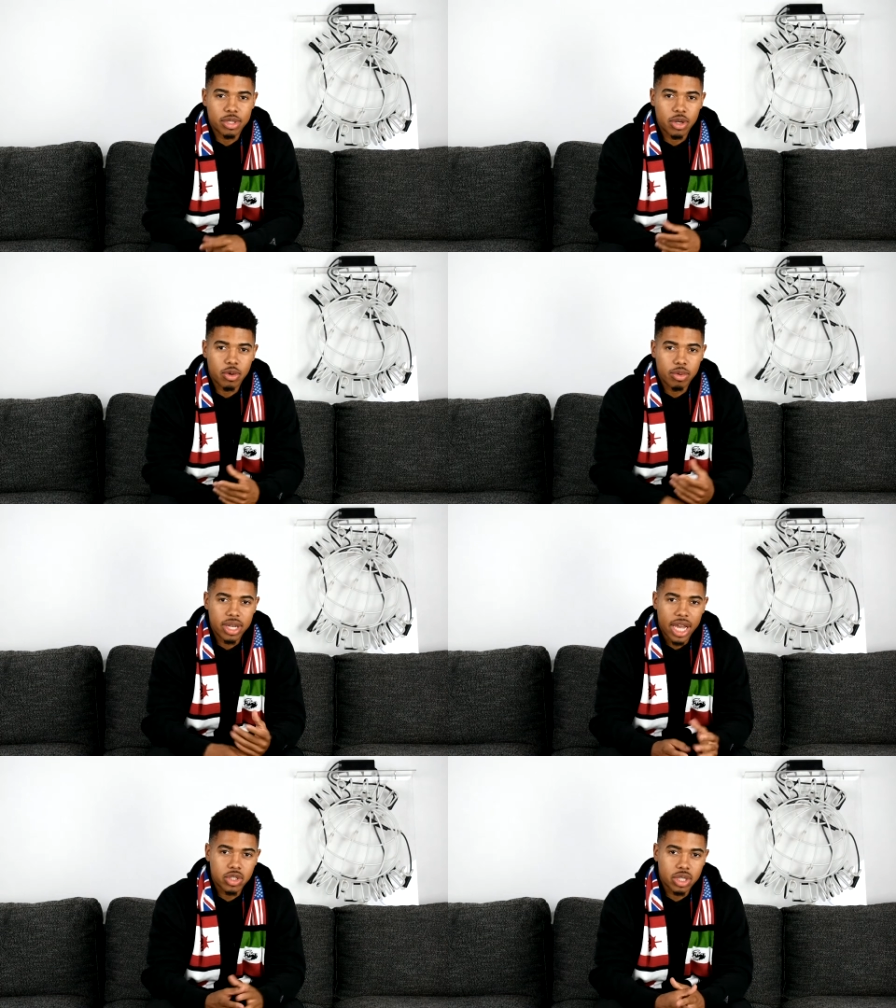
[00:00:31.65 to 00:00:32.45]
So
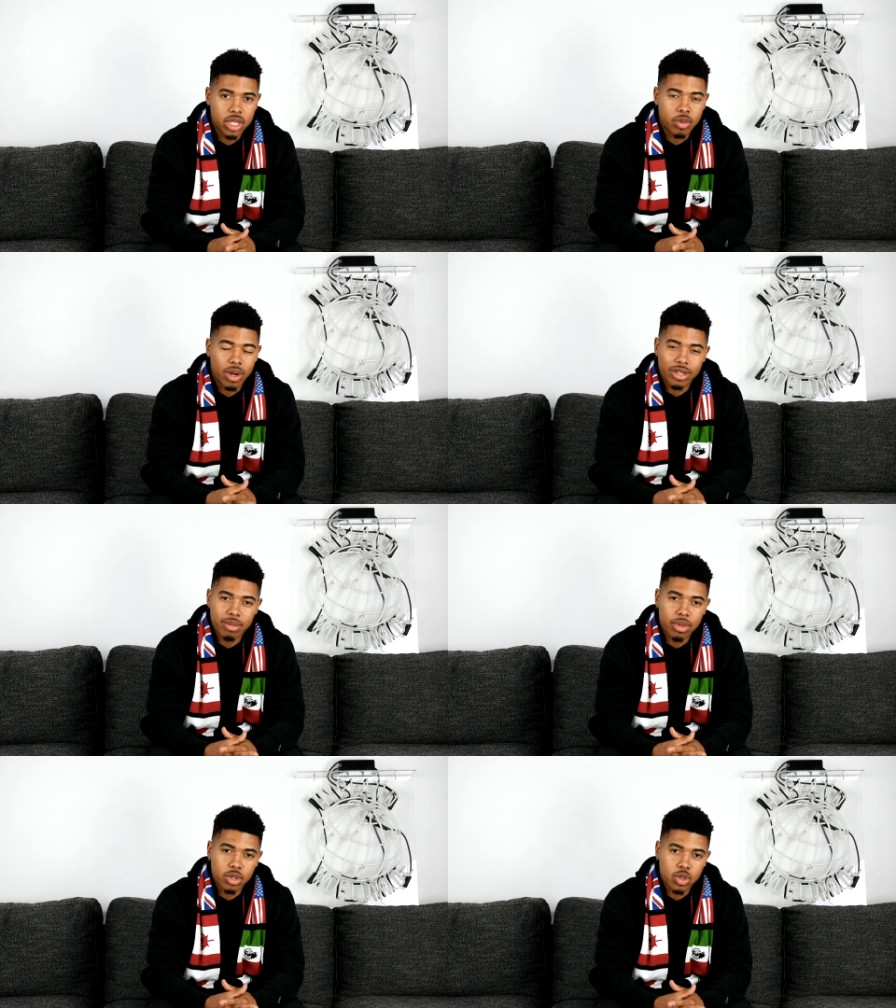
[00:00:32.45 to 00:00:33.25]
naturally, when I
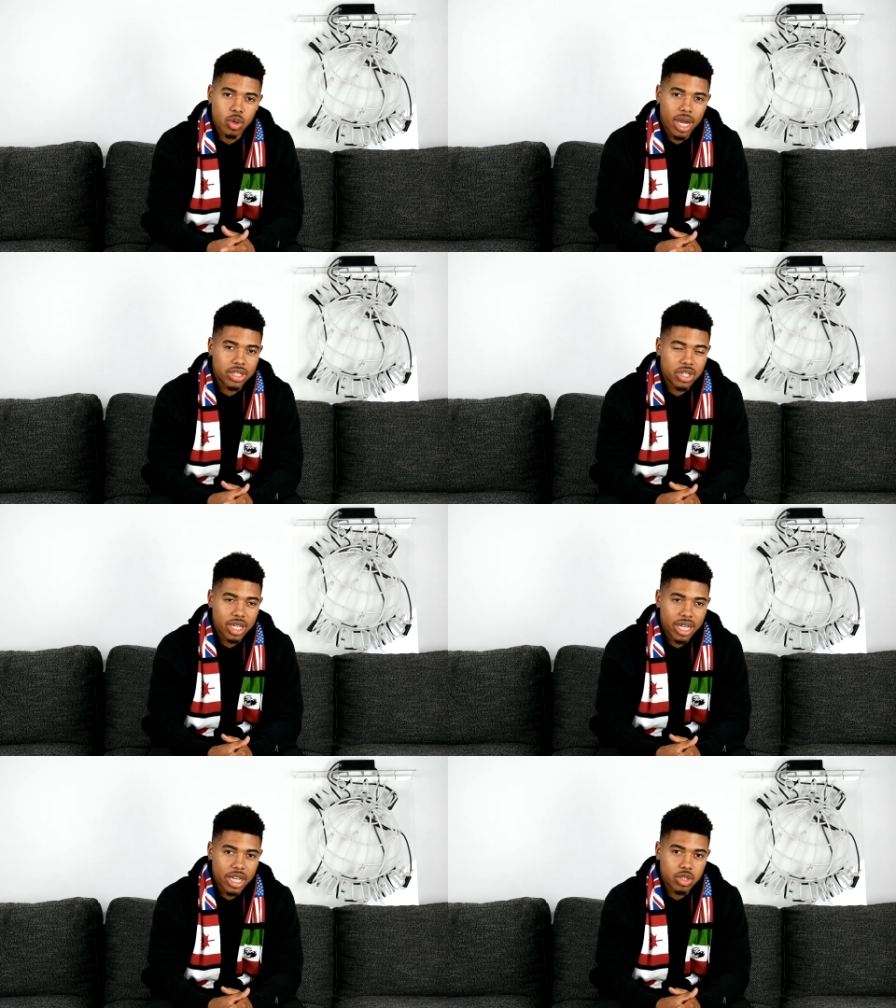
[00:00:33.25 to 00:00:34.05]
was in middle school, I had
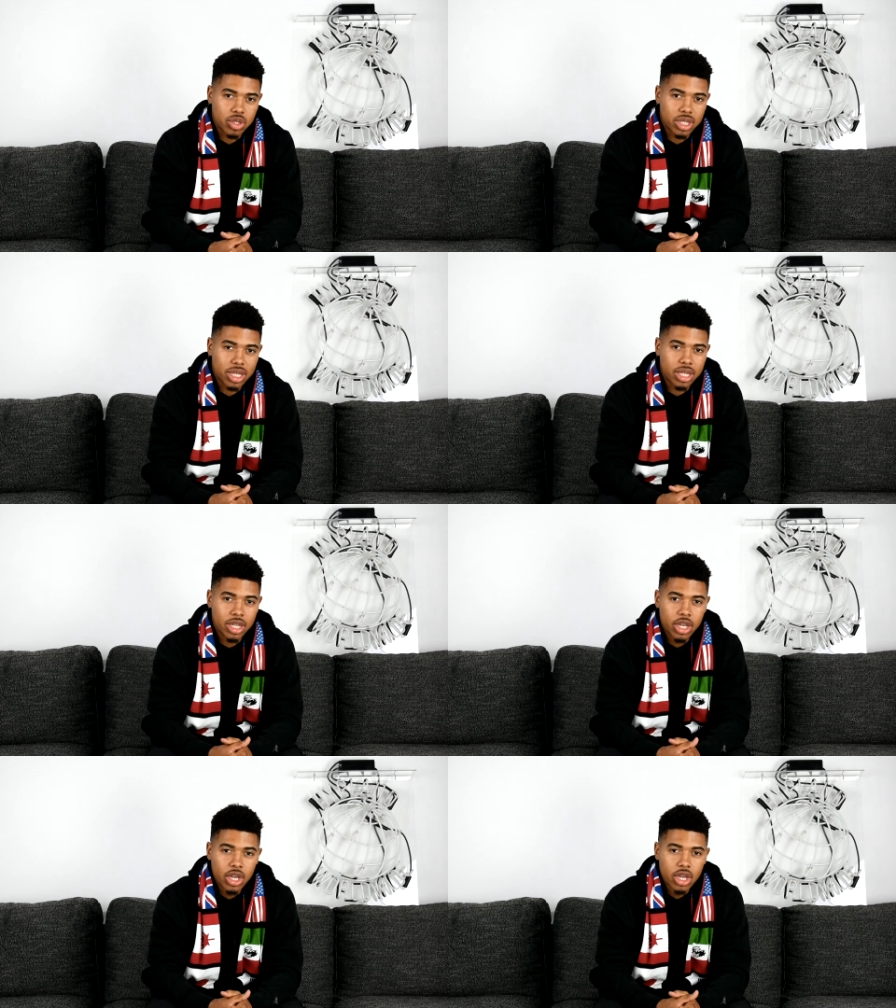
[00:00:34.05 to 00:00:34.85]
took like an interest in,
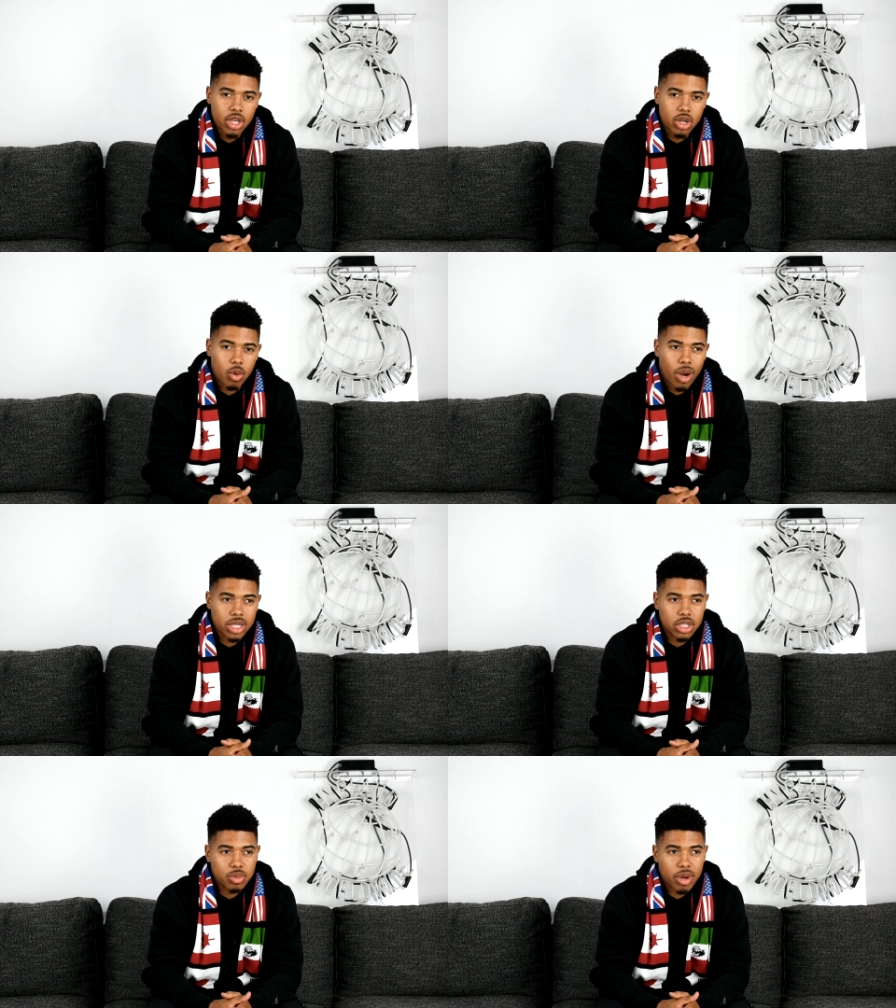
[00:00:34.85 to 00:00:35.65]
you know,
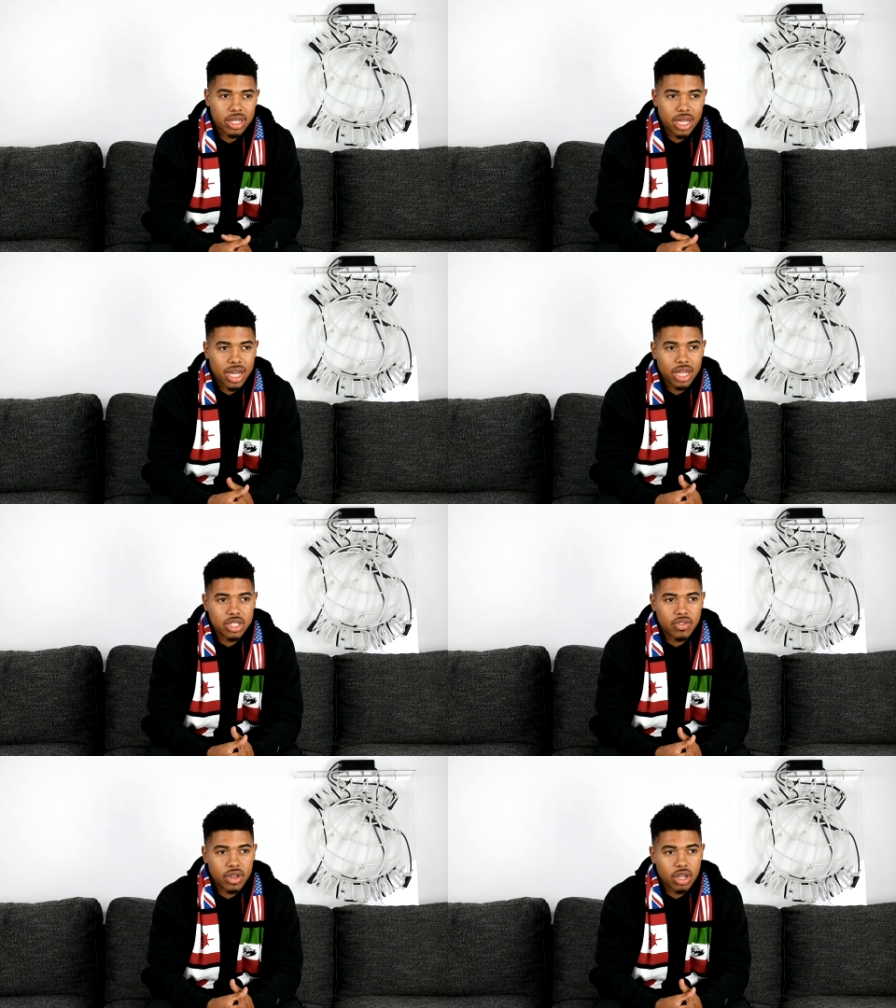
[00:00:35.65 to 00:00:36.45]
watching these brands, and I kind
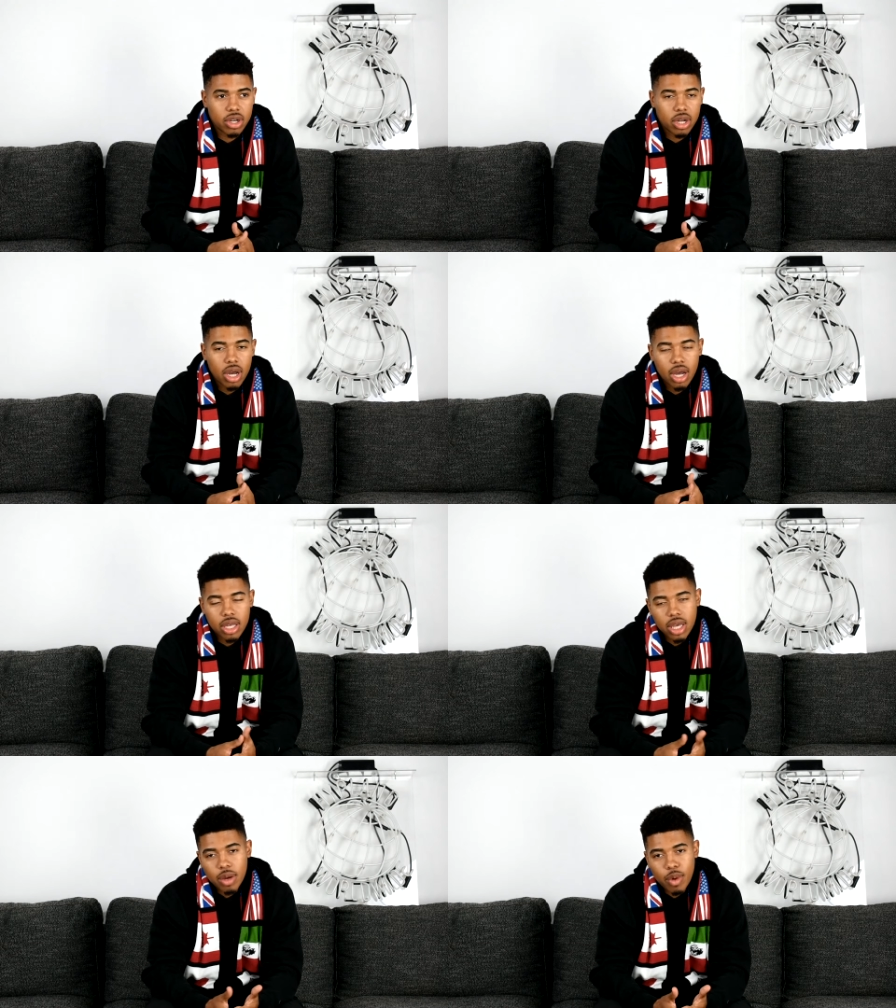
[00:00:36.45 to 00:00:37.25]
of just figured,
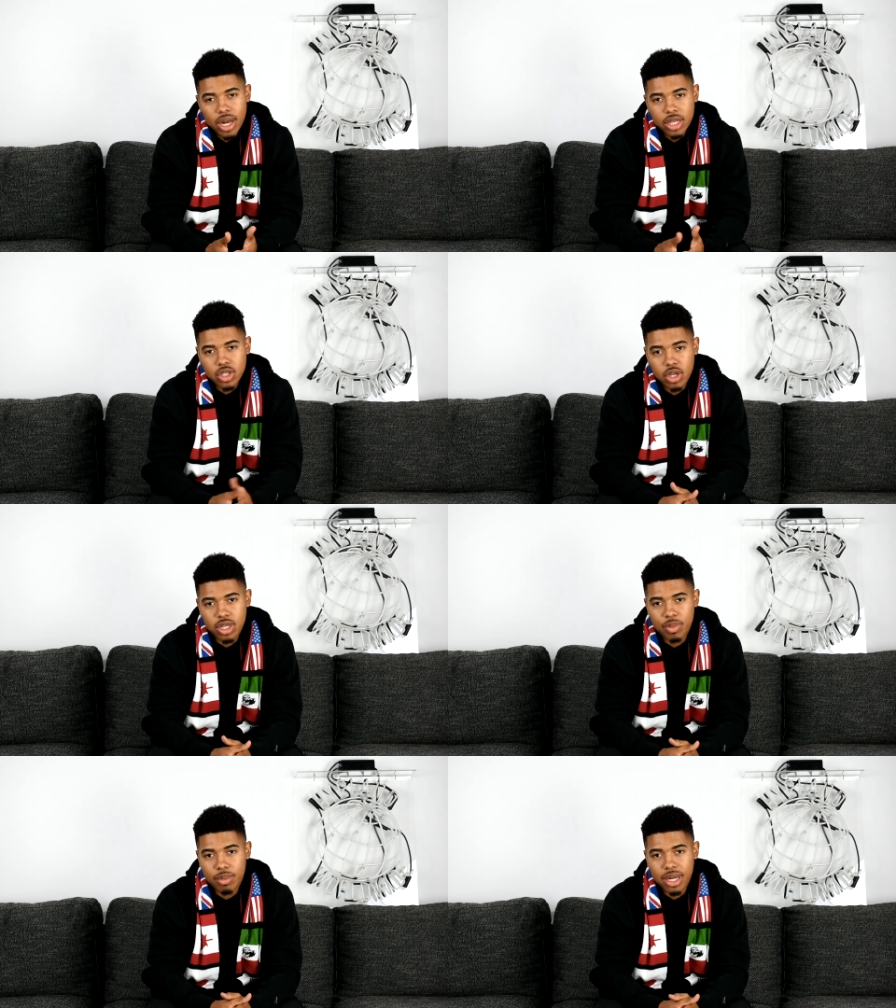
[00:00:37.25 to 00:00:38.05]
oh yeah, why not
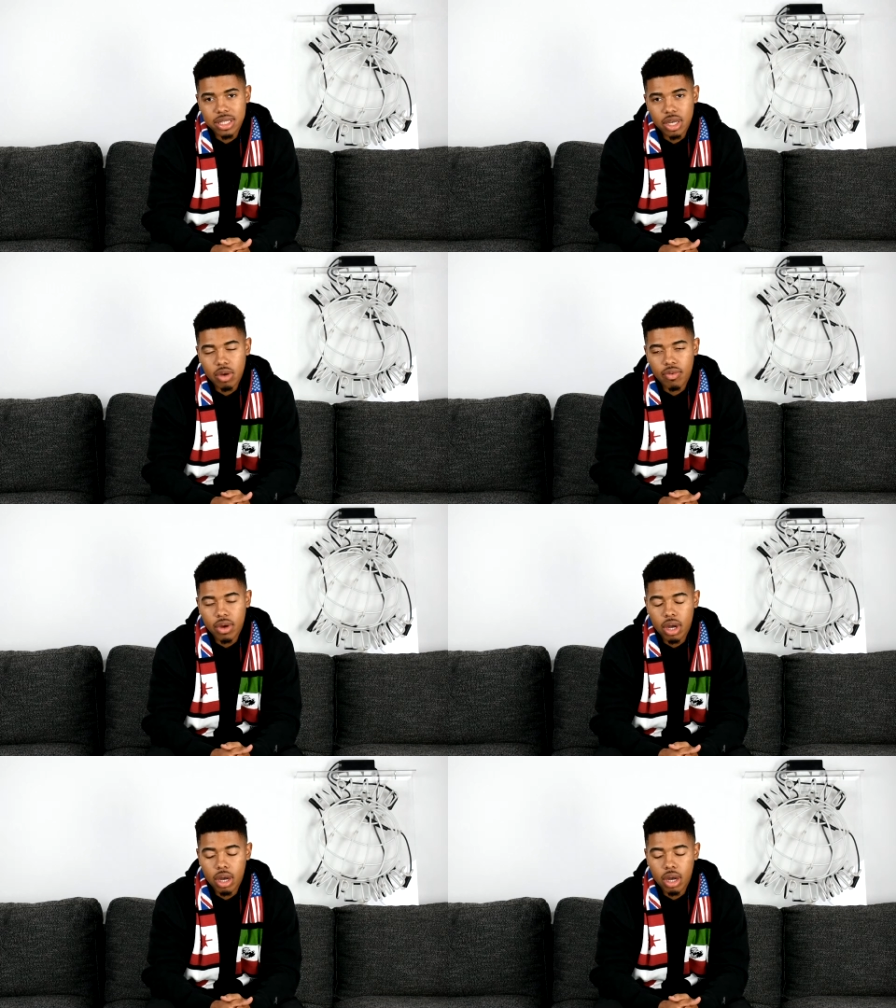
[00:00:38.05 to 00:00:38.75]
start something myself?